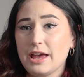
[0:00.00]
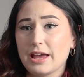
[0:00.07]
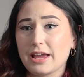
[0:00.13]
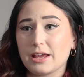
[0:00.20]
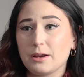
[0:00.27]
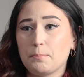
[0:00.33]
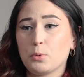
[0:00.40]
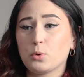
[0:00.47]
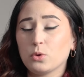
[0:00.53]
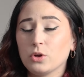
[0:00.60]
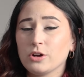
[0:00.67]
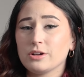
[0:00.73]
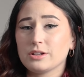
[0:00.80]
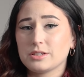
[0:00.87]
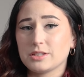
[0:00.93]
and pull
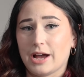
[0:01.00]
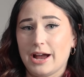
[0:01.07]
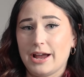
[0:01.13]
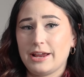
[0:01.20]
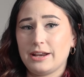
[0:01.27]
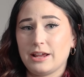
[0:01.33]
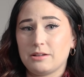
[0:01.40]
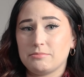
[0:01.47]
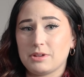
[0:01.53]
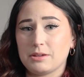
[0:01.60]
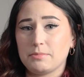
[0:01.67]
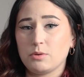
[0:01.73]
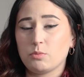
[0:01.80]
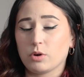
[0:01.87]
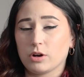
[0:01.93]
her aside and
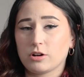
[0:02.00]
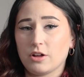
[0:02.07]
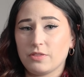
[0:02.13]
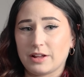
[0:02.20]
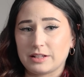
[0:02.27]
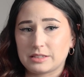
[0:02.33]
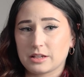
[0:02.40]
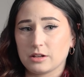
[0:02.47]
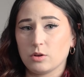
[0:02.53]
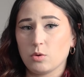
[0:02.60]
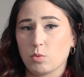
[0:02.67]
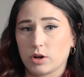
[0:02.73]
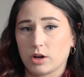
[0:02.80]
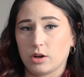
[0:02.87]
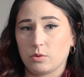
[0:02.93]
maybe work on that skill
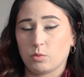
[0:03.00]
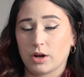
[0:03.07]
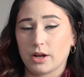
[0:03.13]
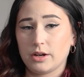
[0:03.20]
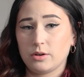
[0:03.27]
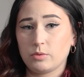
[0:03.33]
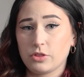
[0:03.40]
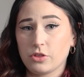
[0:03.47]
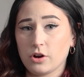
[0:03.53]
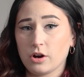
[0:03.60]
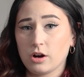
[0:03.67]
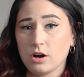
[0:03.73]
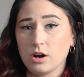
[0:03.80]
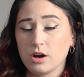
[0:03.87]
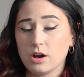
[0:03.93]
one-on-one with
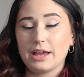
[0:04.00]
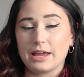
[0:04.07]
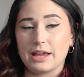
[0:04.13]
her.